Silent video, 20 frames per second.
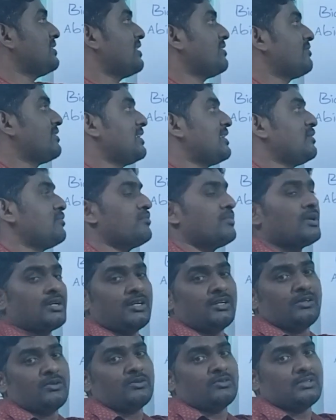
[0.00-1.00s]
these are very
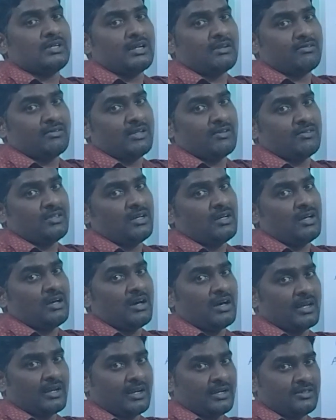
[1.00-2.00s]
important to survive
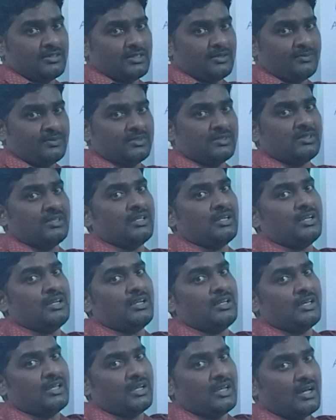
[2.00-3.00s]
the organisms
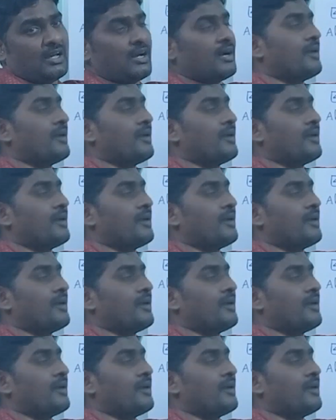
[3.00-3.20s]
in an